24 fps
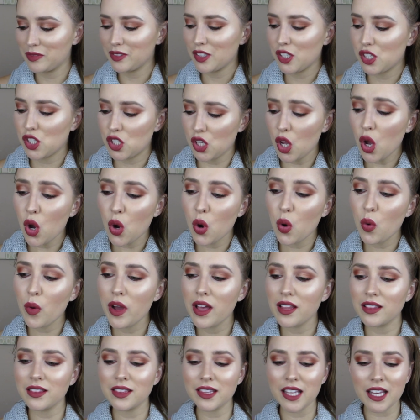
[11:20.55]
So
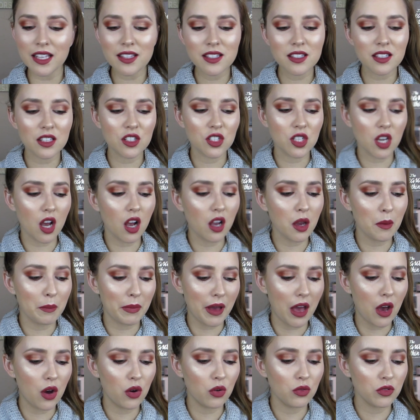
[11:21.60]
let's talk
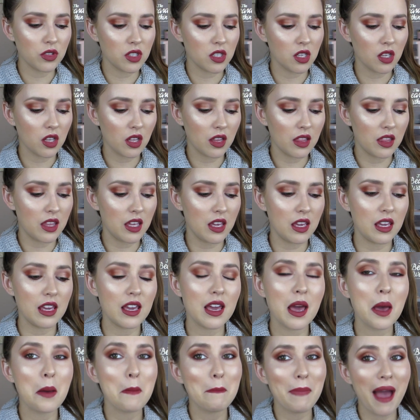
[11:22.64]
about
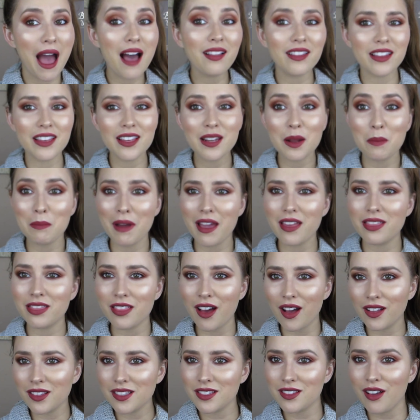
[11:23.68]
the palette, my
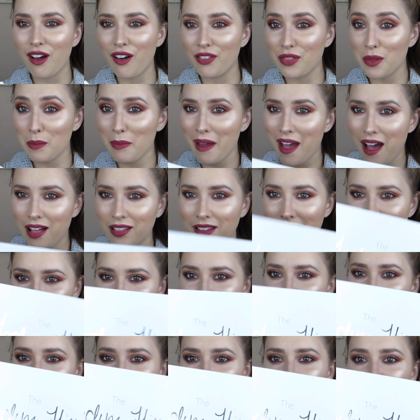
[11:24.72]
thoughts on the palette
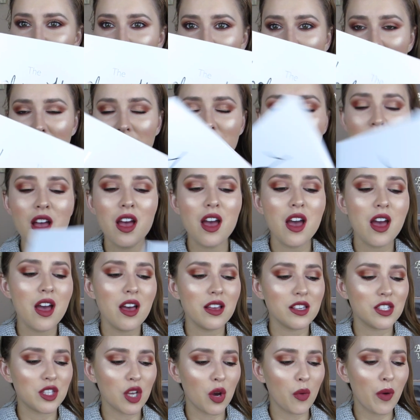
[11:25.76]
so far.
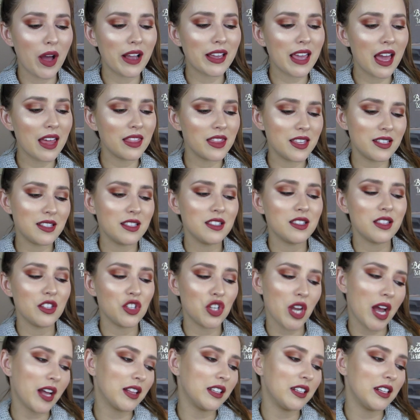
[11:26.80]
So again, this is the
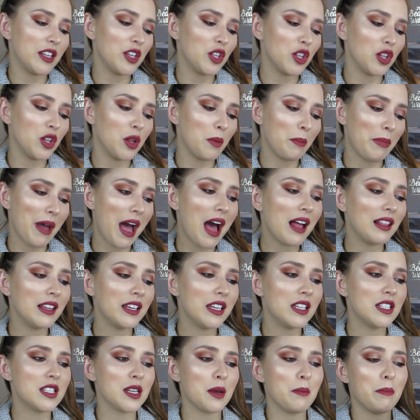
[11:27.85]
Jaclyn Hill
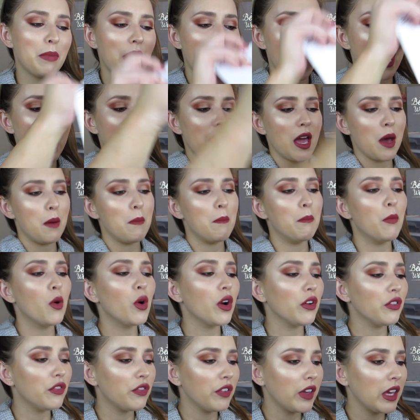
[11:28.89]
palette by
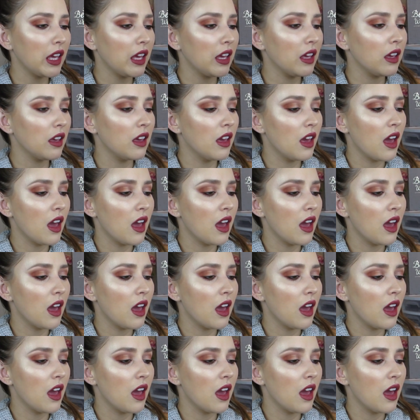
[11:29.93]
Morphe.